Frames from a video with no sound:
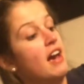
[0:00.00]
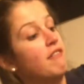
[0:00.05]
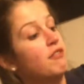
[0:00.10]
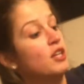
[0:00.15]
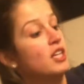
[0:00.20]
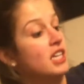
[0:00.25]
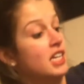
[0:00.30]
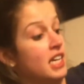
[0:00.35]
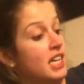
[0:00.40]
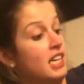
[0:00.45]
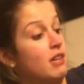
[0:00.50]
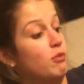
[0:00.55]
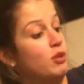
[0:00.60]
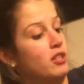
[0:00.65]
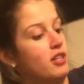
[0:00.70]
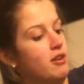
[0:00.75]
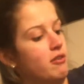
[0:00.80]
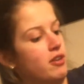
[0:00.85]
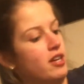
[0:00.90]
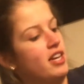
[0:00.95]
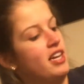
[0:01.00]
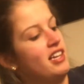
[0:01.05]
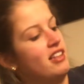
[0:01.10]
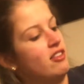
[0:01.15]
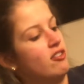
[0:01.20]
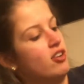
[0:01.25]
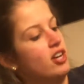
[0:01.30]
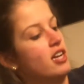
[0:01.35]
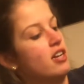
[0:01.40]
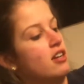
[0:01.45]
Every kid when they were in
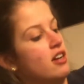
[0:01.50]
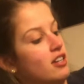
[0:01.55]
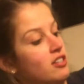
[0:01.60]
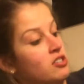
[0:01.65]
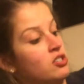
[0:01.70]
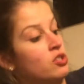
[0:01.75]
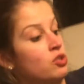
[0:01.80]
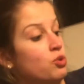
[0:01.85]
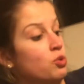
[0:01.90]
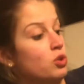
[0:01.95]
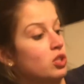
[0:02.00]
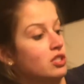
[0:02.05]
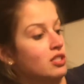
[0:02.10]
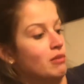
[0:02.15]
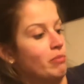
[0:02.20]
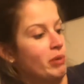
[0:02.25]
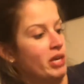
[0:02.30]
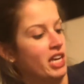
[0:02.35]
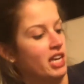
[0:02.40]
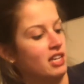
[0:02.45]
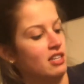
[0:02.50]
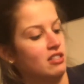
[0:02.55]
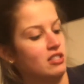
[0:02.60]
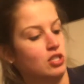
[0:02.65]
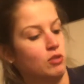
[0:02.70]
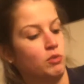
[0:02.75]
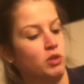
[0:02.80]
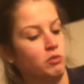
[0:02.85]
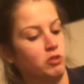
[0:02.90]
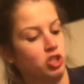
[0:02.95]
eighth grade got a stool to paint,
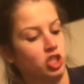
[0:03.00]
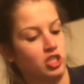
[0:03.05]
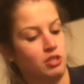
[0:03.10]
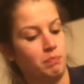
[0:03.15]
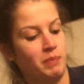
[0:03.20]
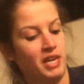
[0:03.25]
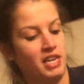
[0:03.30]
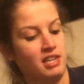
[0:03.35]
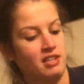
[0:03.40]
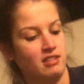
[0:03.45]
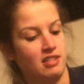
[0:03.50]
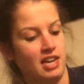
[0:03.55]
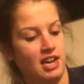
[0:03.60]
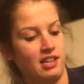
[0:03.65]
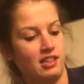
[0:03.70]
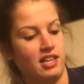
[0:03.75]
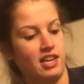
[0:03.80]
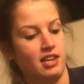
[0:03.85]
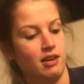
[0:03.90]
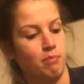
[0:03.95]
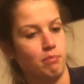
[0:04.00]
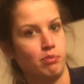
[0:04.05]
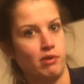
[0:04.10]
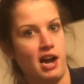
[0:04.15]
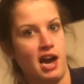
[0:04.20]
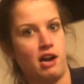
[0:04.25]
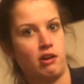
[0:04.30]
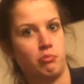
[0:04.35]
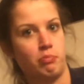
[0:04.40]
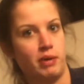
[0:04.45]
so we would just paint that like
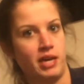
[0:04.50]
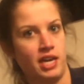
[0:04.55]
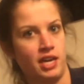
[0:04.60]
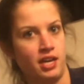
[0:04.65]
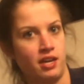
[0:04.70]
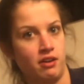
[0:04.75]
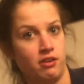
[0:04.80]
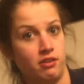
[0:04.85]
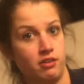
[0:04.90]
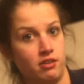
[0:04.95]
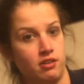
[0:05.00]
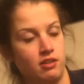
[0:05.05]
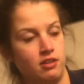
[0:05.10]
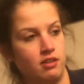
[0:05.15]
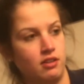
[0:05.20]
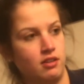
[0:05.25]
brown panel.